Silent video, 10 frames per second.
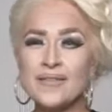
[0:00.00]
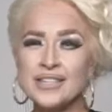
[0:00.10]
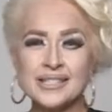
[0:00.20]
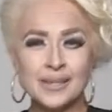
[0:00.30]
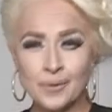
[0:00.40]
it
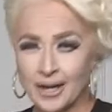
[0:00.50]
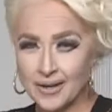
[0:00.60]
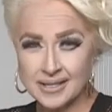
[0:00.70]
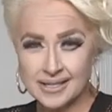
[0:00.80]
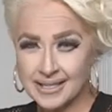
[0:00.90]
to someone
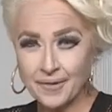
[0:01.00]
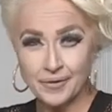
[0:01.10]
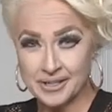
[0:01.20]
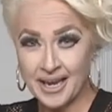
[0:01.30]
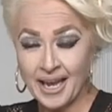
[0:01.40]
else to sell for
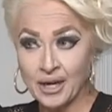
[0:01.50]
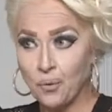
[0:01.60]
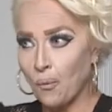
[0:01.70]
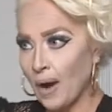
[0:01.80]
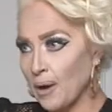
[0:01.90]
$10,000,
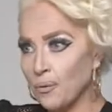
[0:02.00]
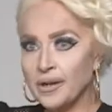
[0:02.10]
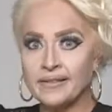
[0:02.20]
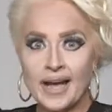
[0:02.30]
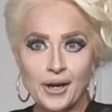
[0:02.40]
why
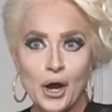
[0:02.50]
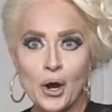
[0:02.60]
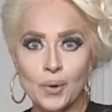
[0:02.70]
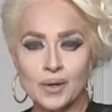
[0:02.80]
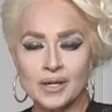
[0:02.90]
wouldn't that
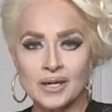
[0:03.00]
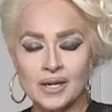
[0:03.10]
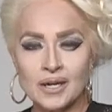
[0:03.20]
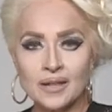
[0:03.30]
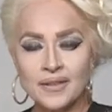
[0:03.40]
go?
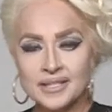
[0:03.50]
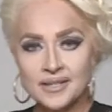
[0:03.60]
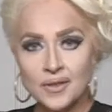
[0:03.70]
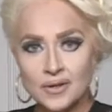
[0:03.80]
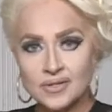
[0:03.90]
They
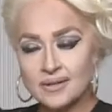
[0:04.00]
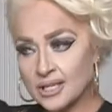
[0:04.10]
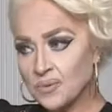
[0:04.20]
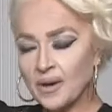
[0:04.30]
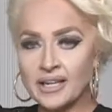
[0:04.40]
sell
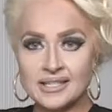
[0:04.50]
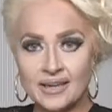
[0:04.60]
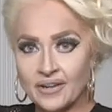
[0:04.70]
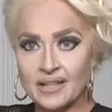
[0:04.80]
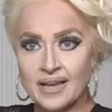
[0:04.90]
this ring at
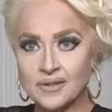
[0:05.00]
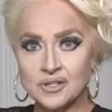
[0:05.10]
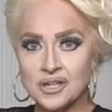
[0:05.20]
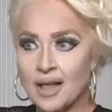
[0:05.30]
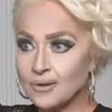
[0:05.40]

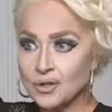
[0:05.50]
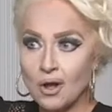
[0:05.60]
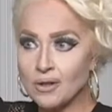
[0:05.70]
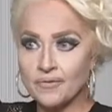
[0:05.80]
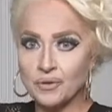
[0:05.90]
$70,000
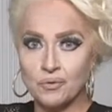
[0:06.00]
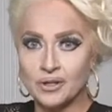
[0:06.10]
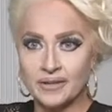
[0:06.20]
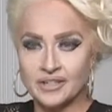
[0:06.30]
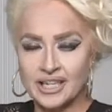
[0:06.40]
all over the world
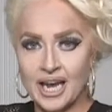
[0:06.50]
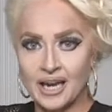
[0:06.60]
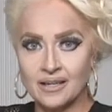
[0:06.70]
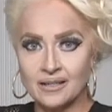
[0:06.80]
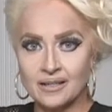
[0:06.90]
every day.
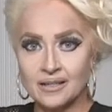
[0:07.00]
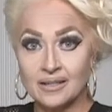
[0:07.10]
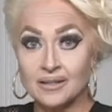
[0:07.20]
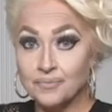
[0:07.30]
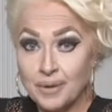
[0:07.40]

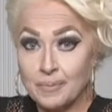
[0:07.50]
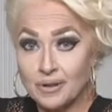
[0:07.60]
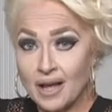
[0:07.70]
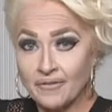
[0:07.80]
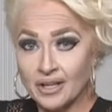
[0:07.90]
People
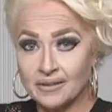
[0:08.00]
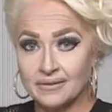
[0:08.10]
love it.